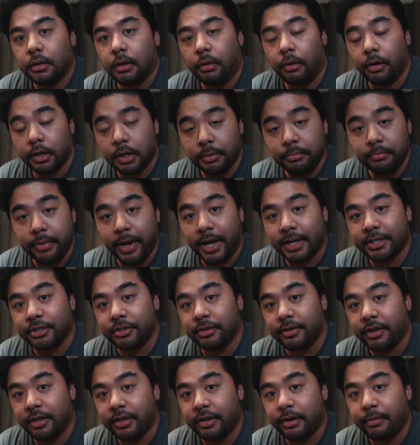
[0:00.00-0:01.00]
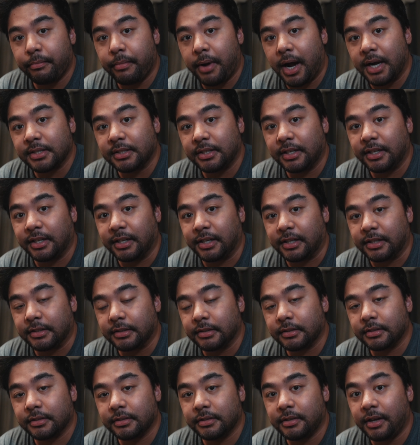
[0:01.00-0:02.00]
Welcome back to another unboxing,
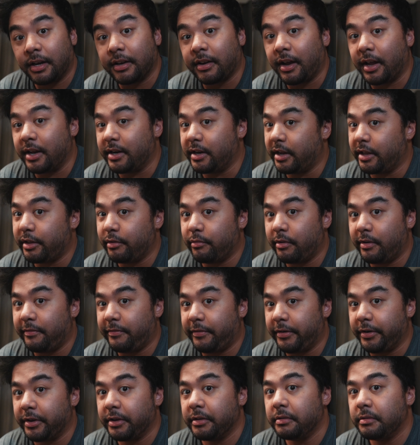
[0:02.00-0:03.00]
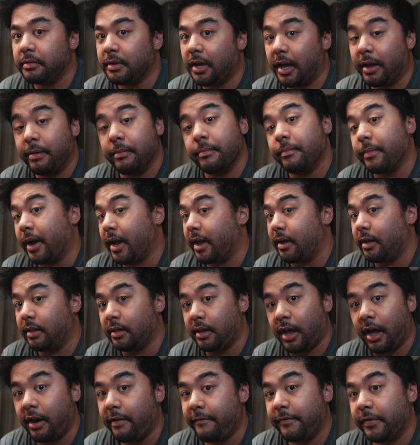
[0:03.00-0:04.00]
guys. I got another one for you. I am buying a
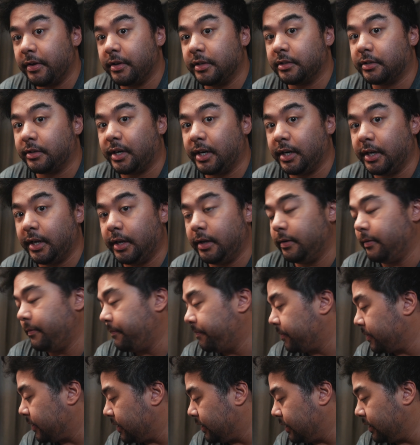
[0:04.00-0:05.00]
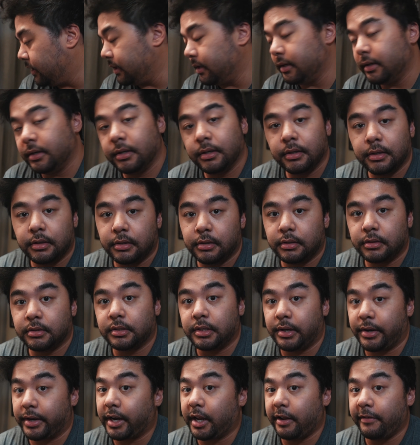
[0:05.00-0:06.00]
lot of phones right now,
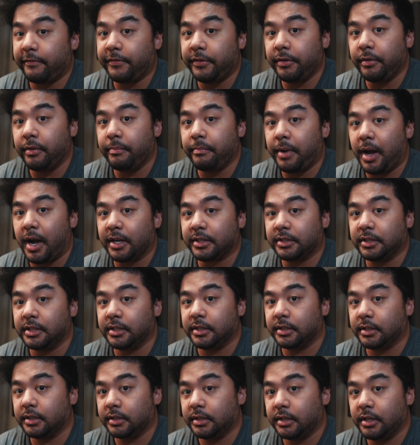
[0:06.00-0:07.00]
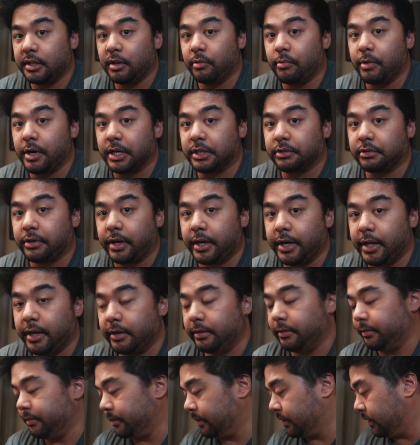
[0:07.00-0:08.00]
so I got a few unboxings in the works right now.